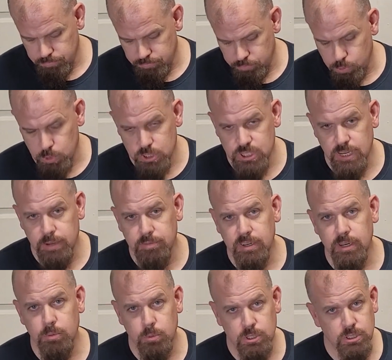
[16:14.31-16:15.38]

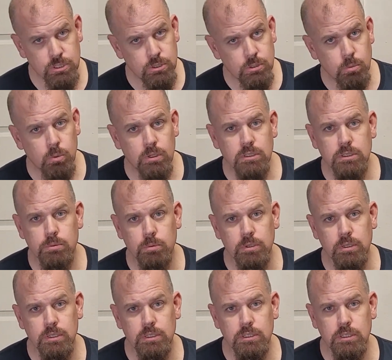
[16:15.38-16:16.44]
470, which is the ones
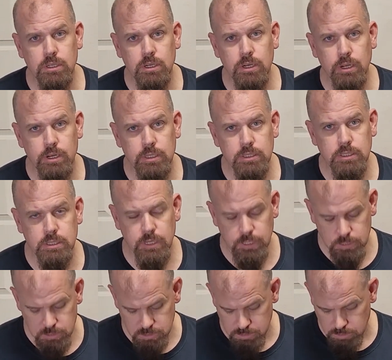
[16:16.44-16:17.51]
released in the United
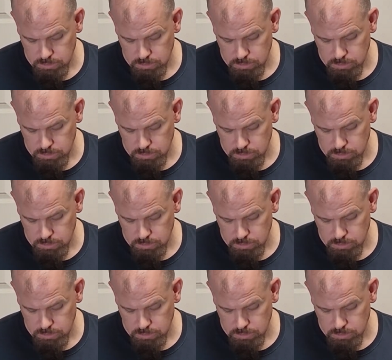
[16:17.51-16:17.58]
States,